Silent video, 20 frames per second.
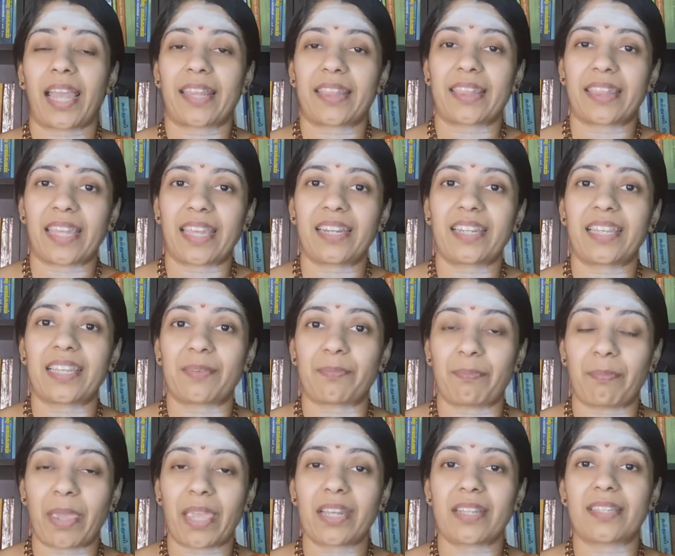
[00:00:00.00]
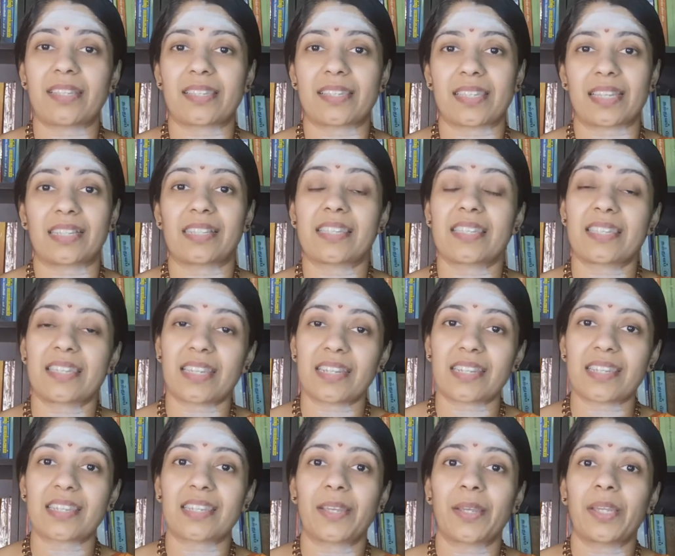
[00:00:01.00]
and then he made the son
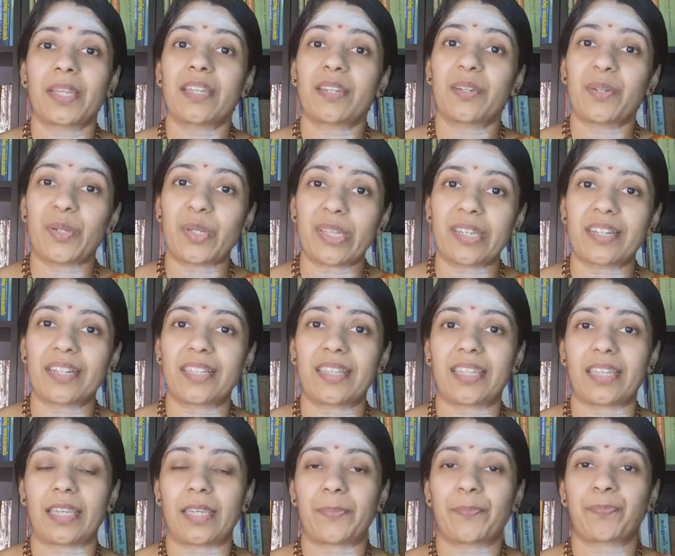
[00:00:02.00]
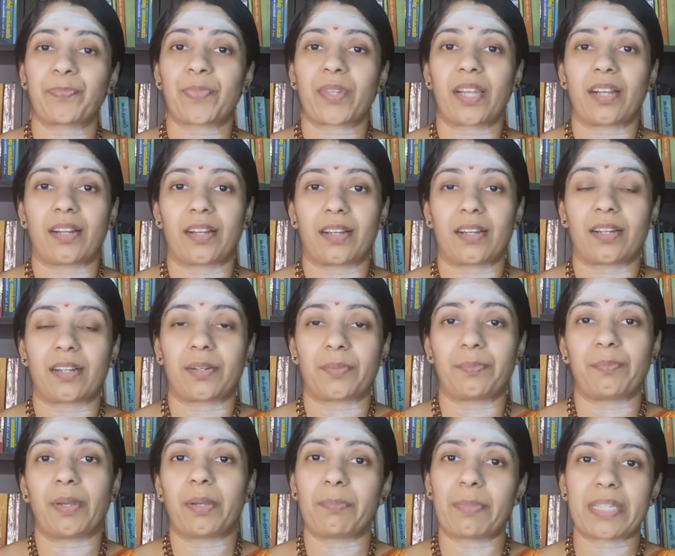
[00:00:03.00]
sit near the
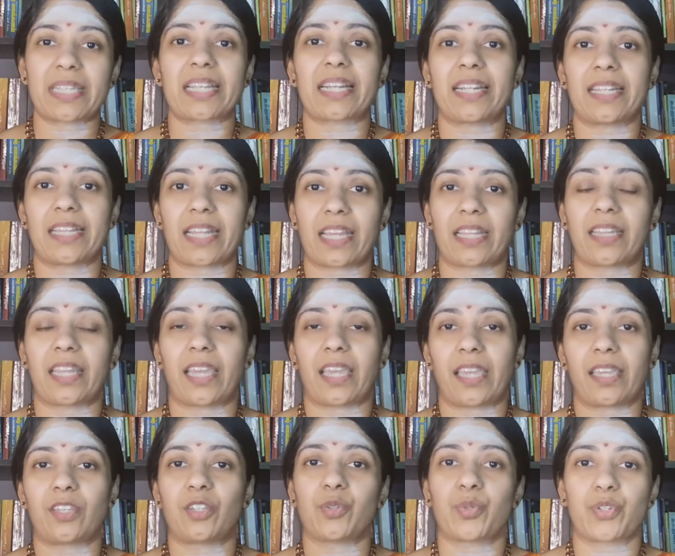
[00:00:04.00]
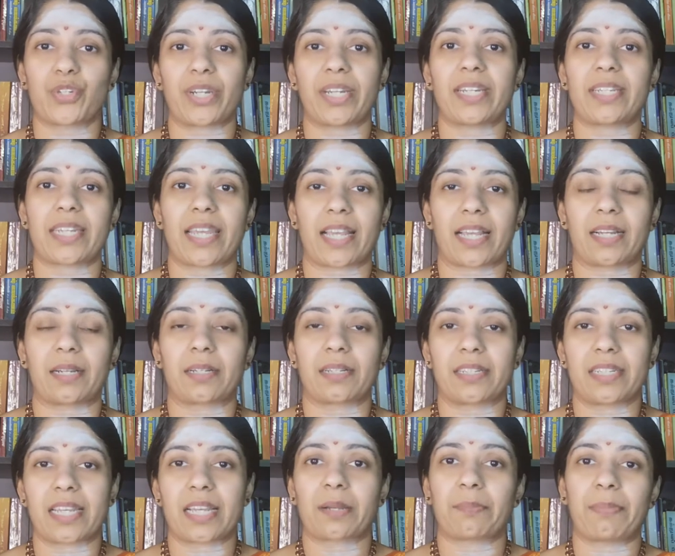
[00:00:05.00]
basically they usually take
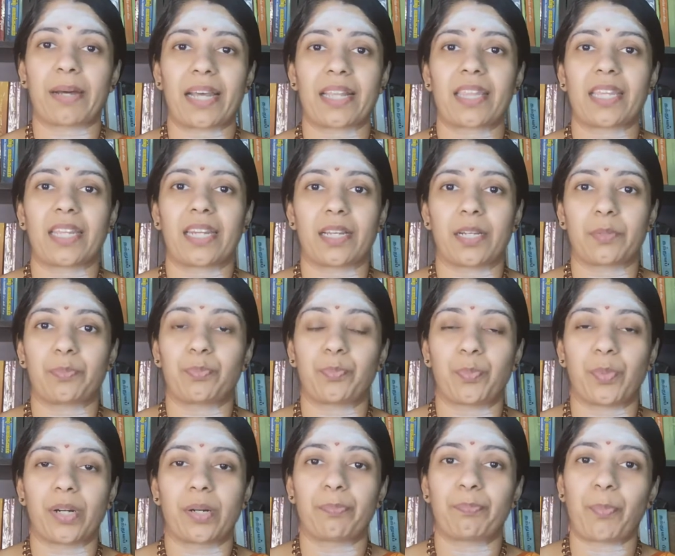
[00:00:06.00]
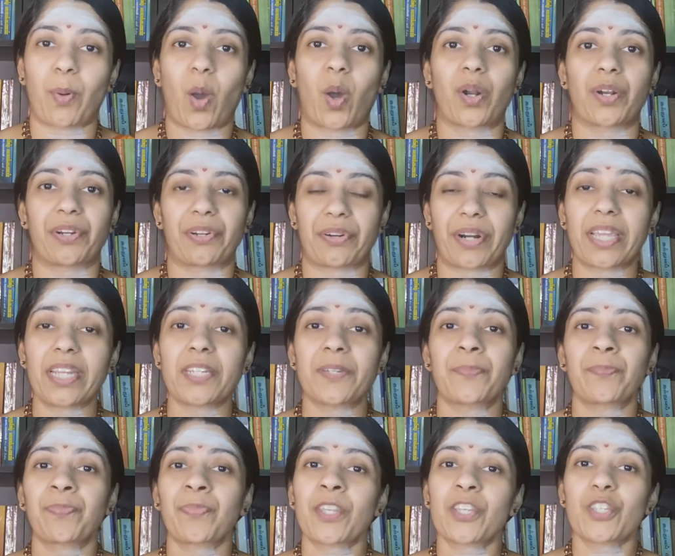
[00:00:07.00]
a bath in a pond, right?
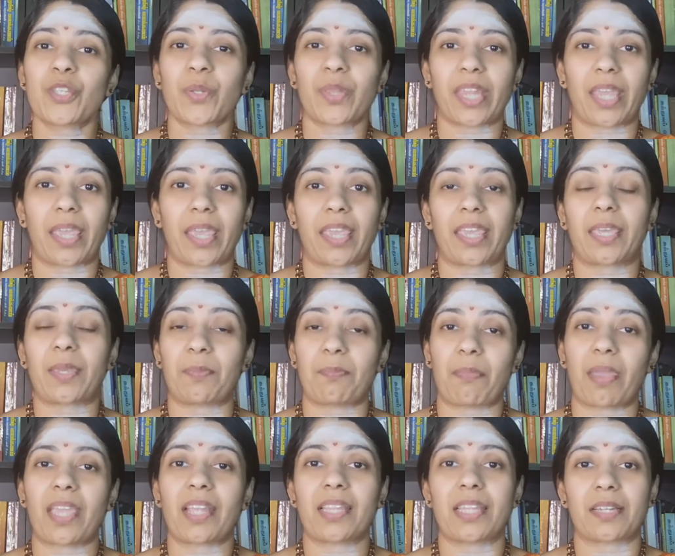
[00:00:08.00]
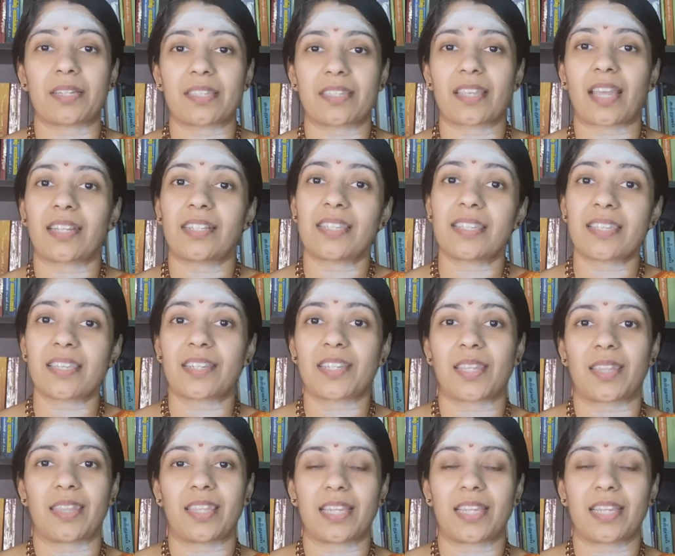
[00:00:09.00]
So he made the son sit